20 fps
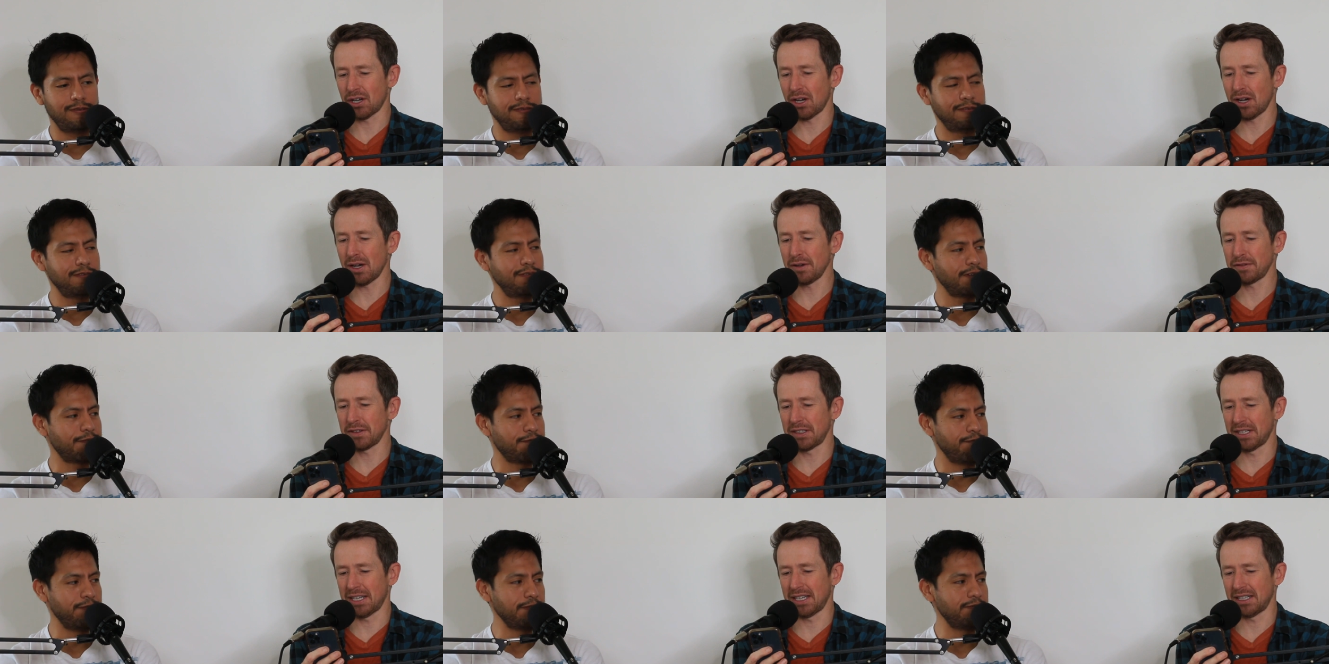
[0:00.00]

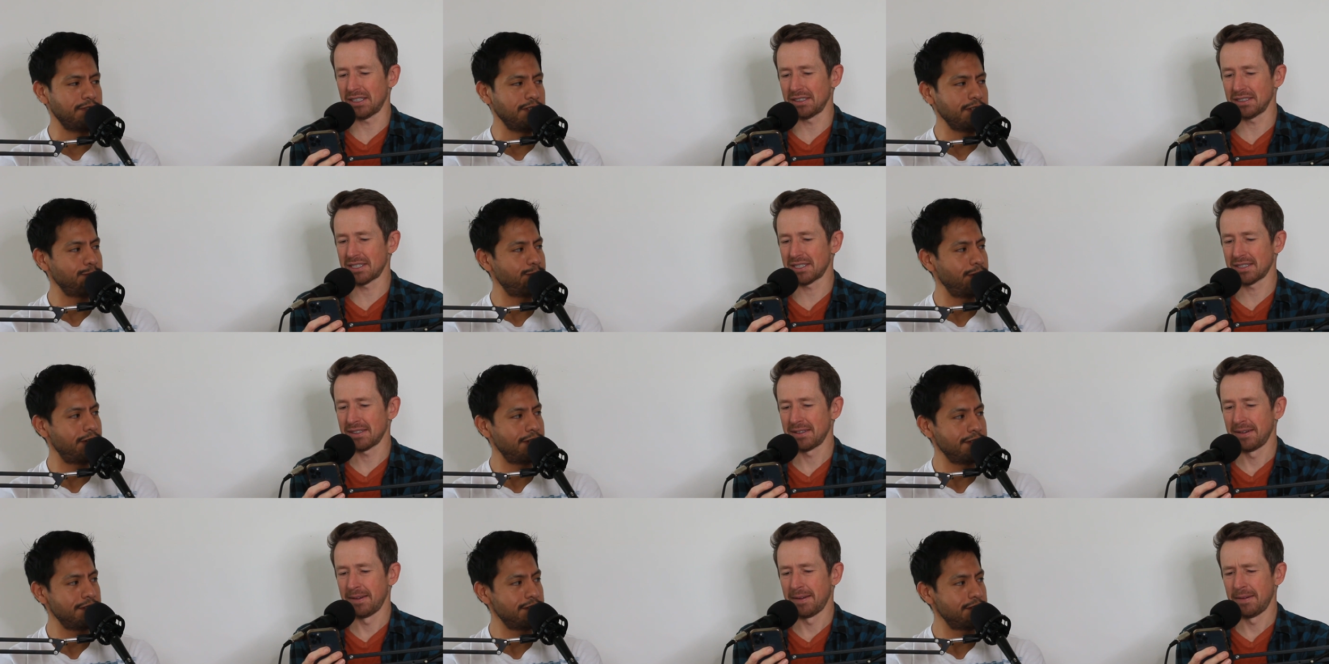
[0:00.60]
Speaker 1: coffin like 15 house. 15
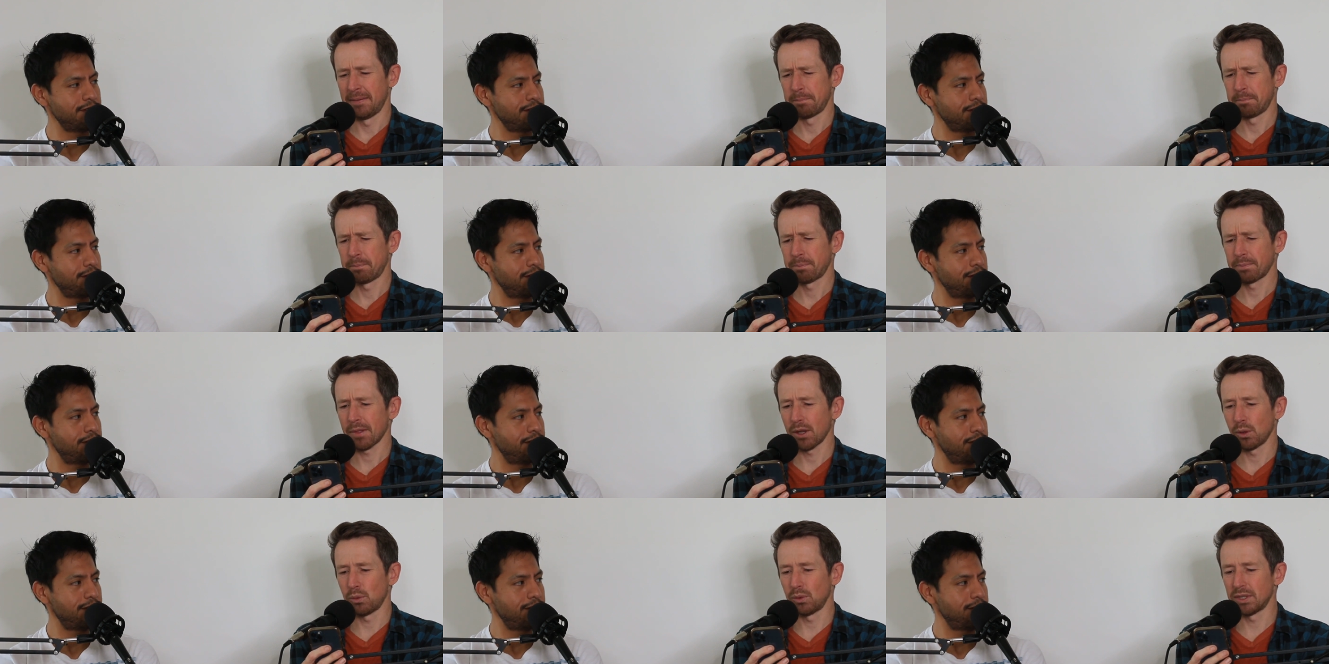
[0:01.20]
pennies
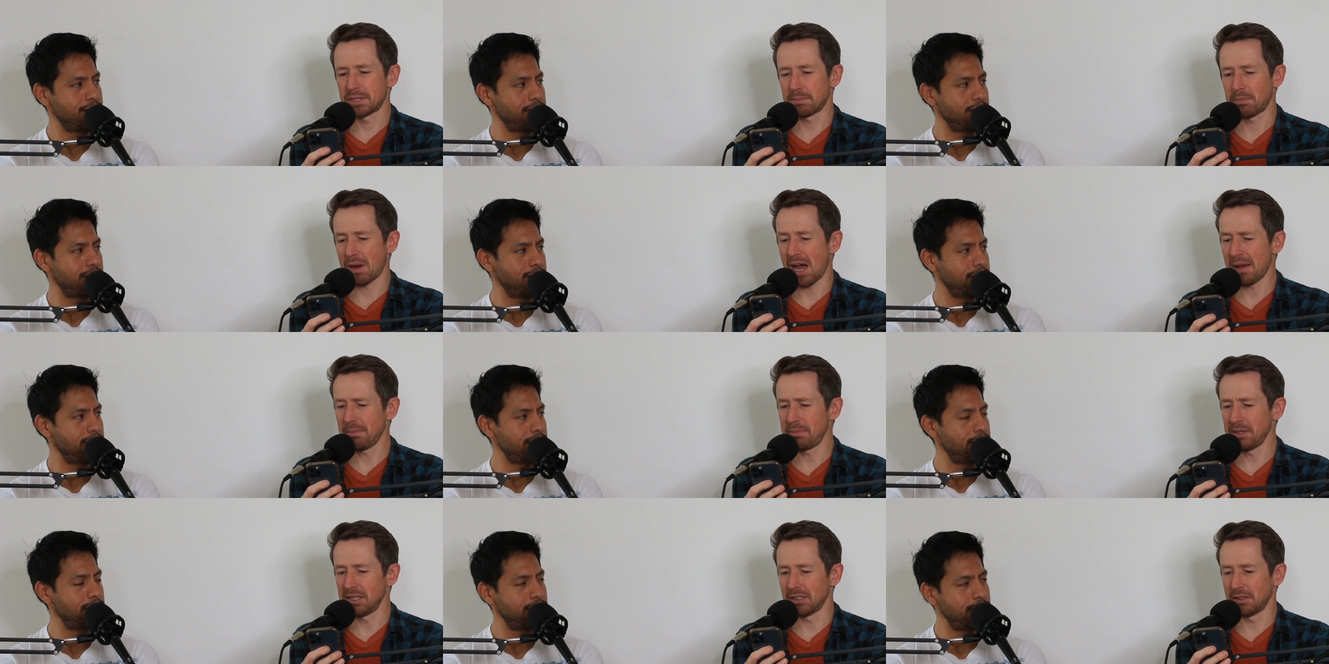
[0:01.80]
was
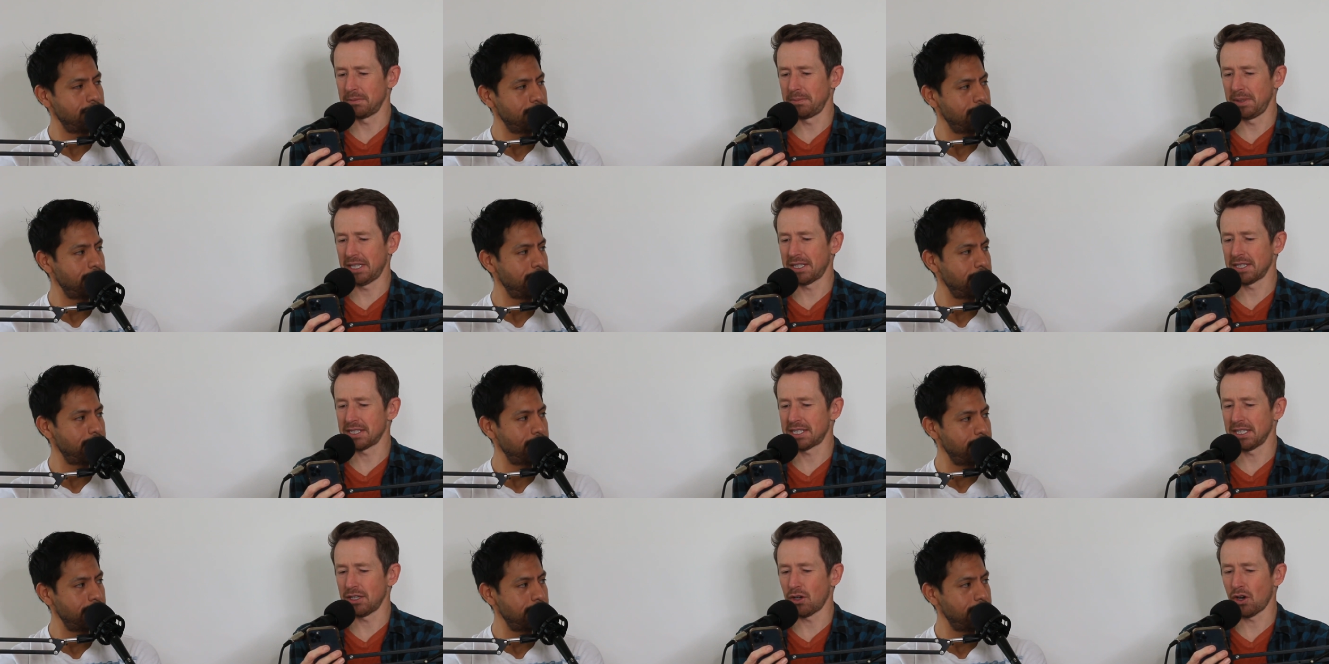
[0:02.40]
popular
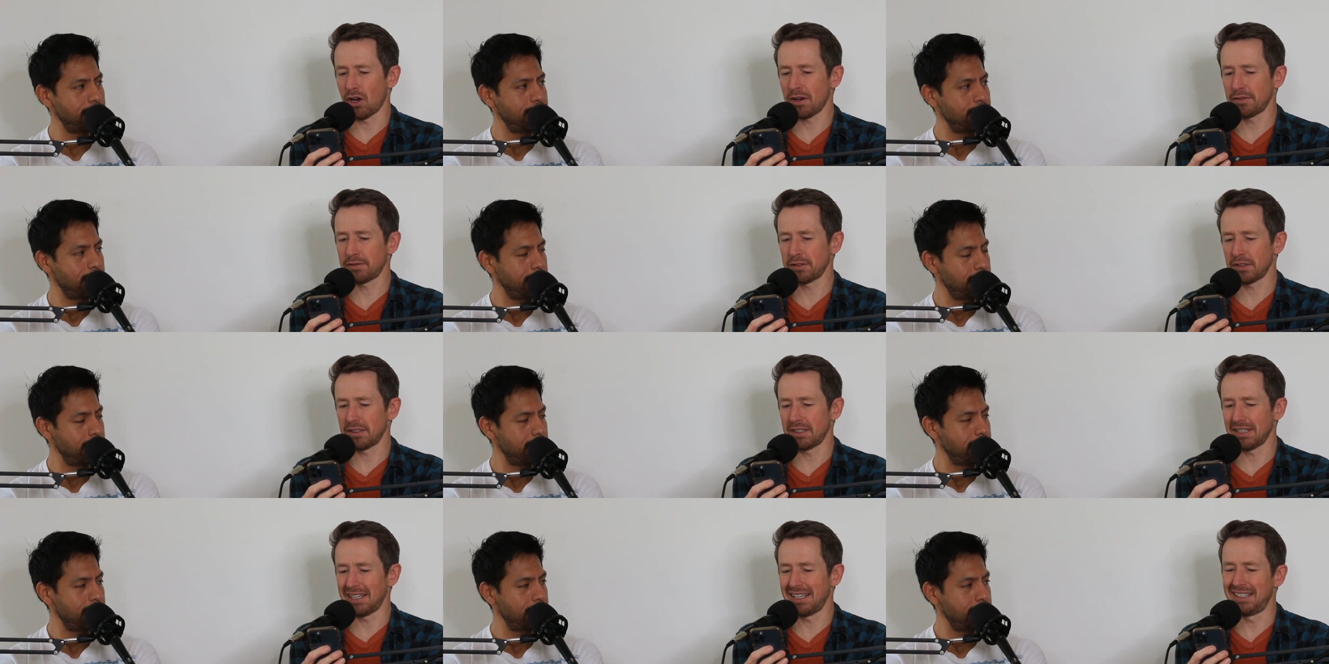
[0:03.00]
because it
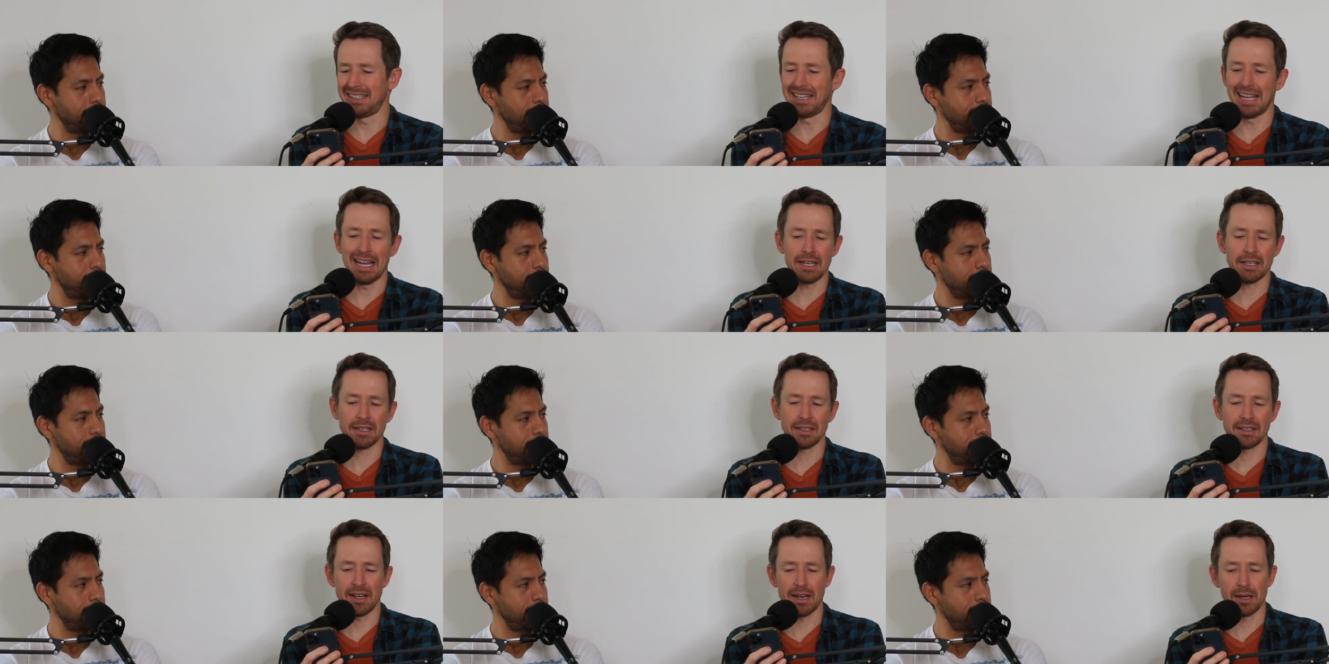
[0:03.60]
offered an
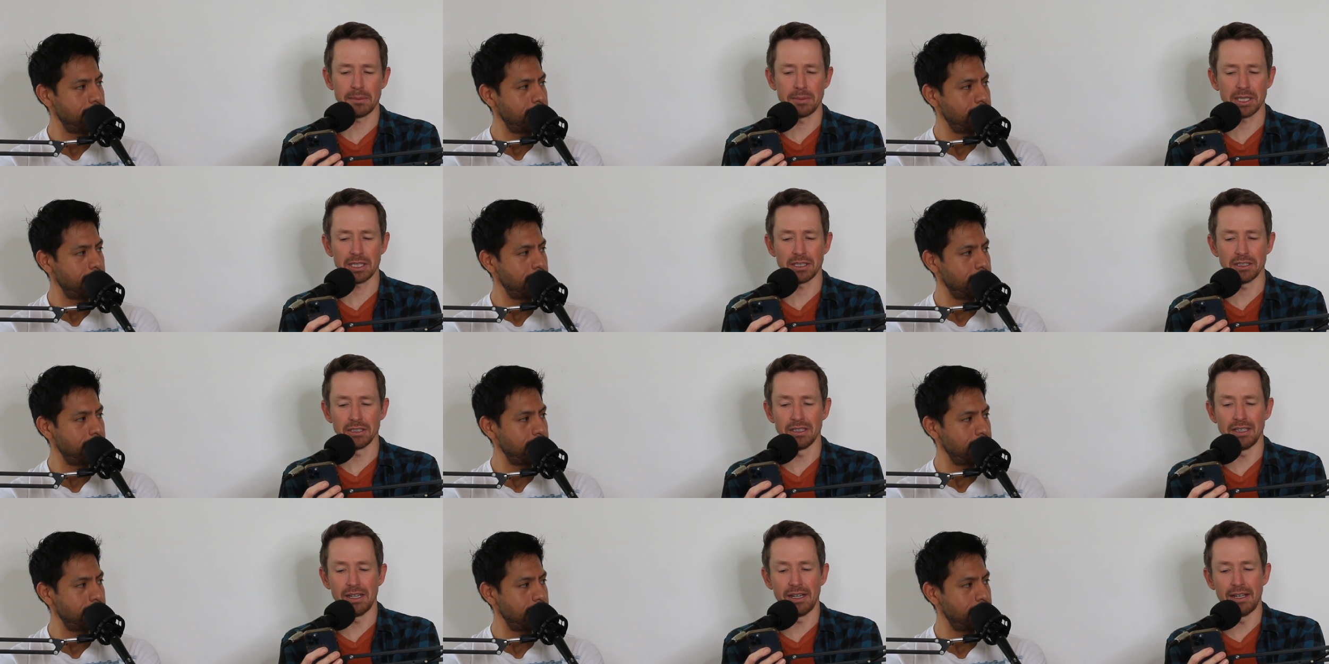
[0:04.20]

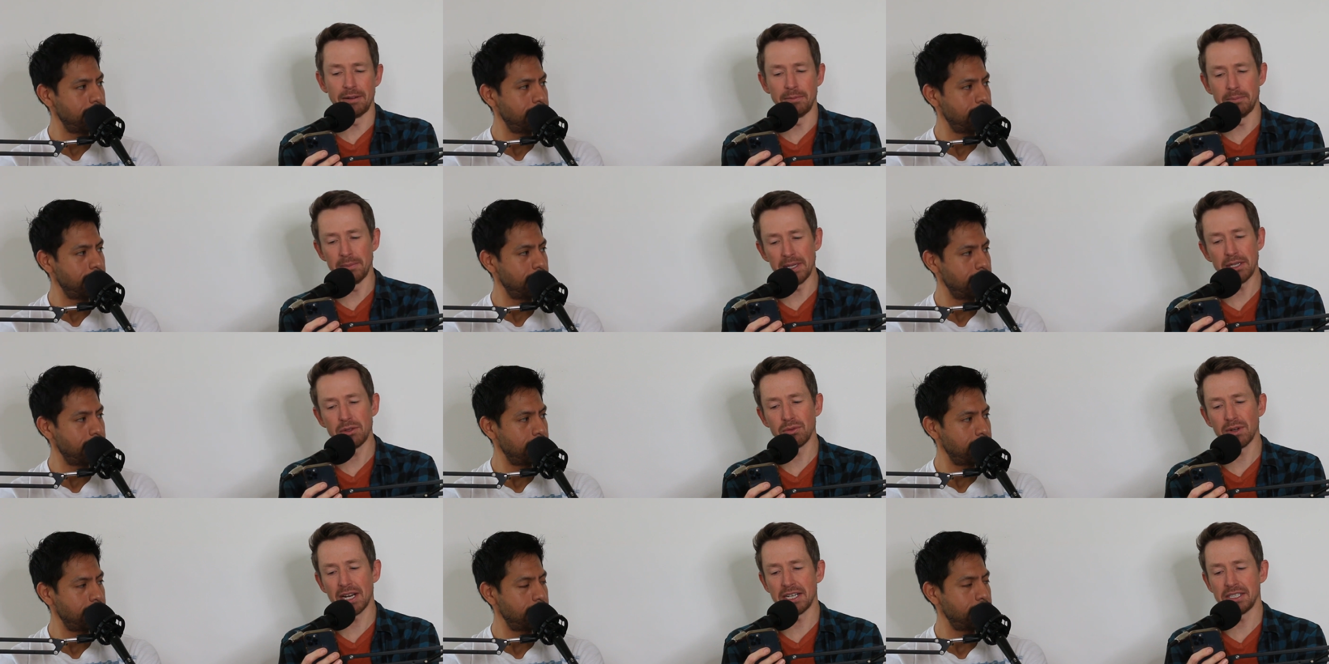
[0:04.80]
economical and
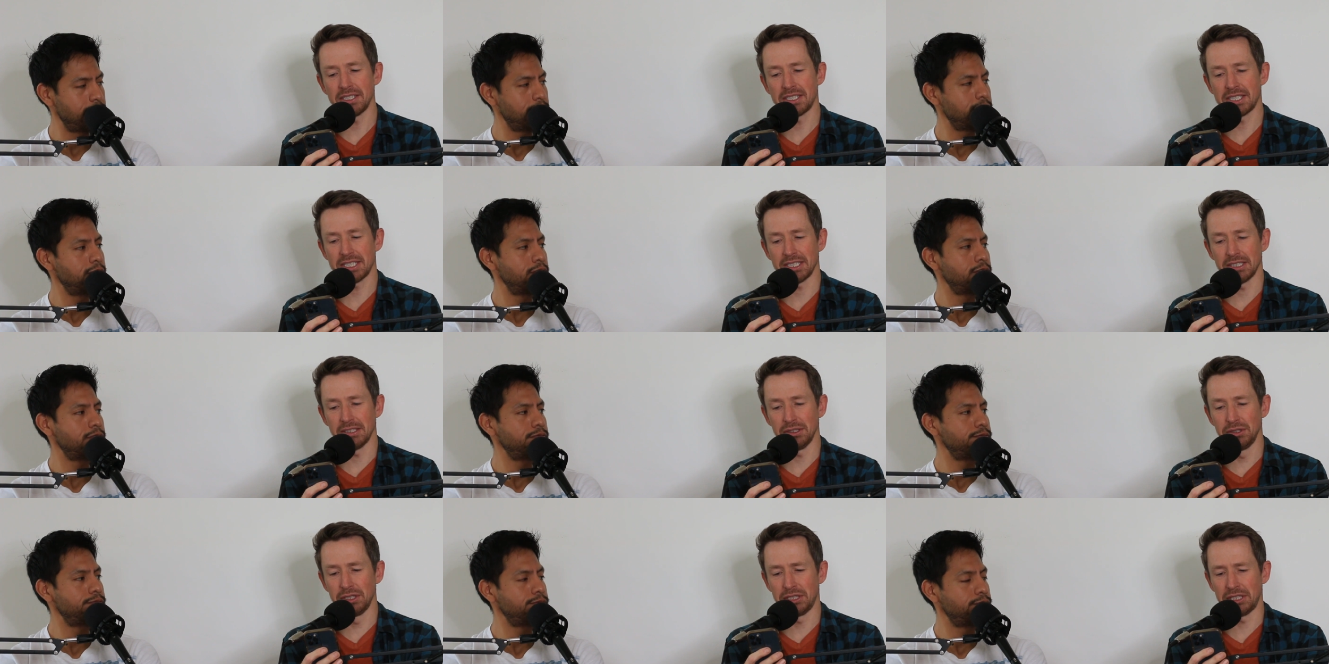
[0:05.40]
mid-range
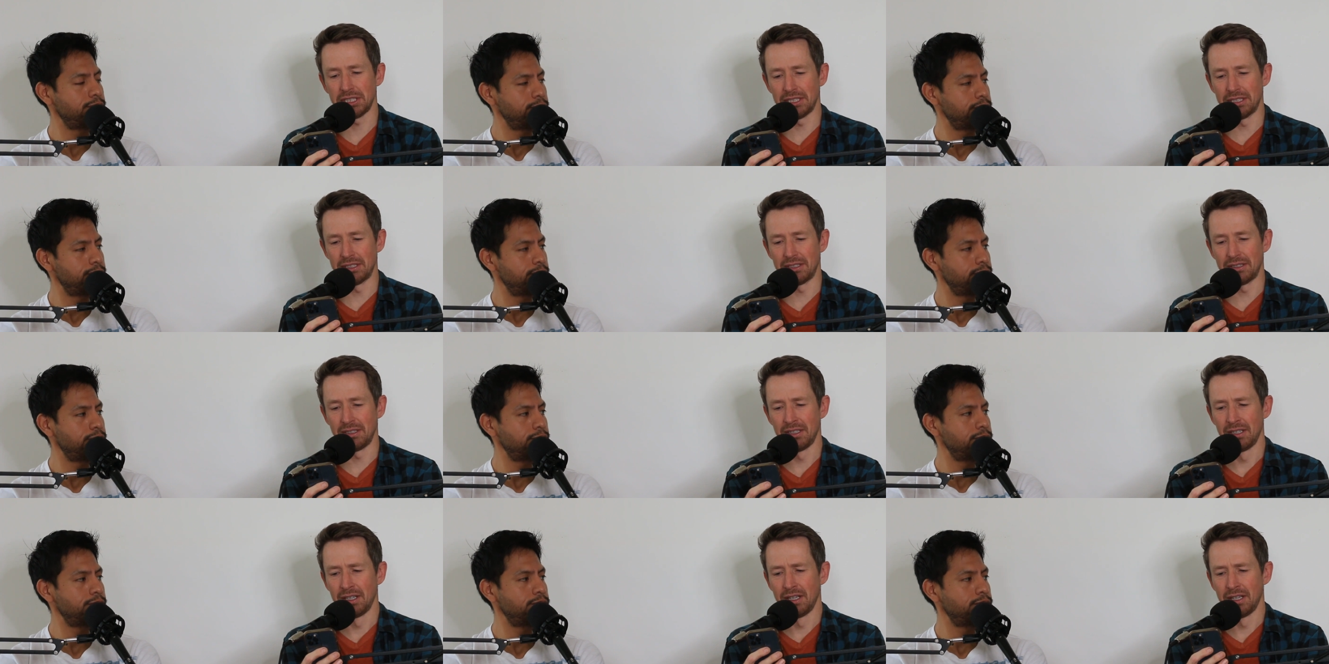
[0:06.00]
solution